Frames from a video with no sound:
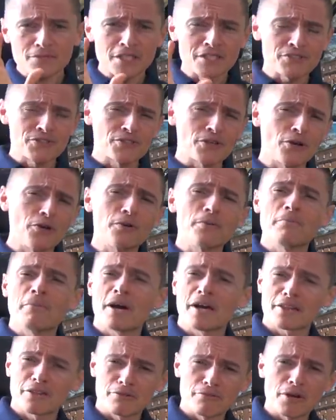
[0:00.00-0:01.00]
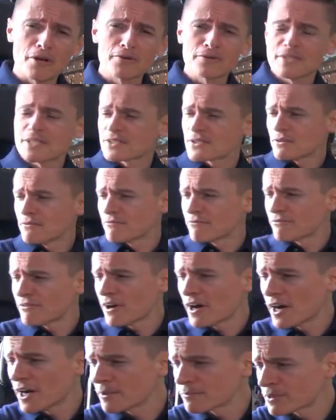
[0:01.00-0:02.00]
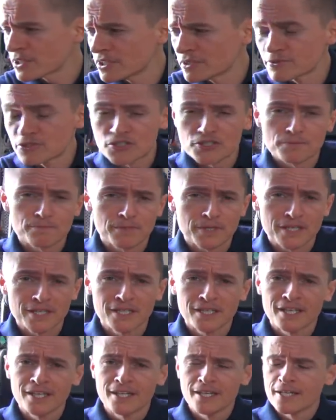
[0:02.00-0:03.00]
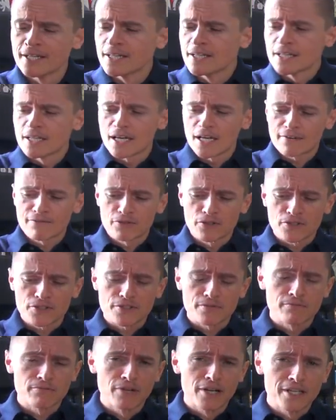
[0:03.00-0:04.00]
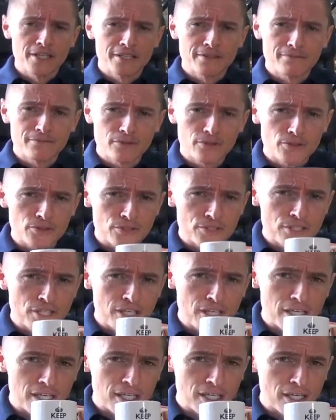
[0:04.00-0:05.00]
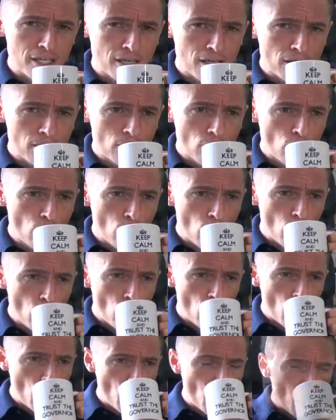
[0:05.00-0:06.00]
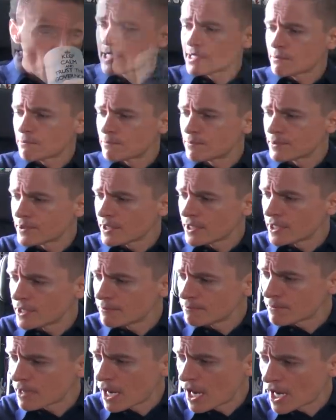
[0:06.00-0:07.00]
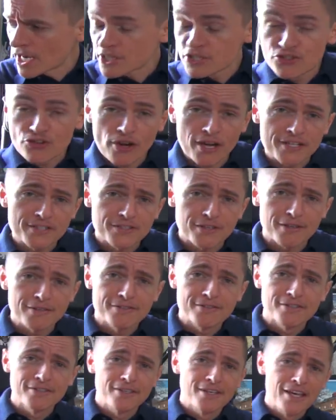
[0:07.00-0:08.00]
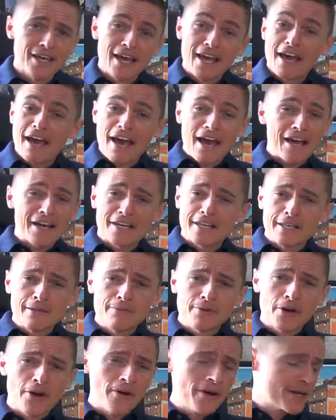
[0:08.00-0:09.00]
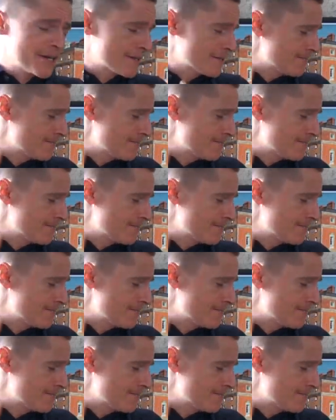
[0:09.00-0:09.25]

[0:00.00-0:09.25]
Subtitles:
so my throat is on fire. I've got some really good tea here. Keep hydrated and keep going.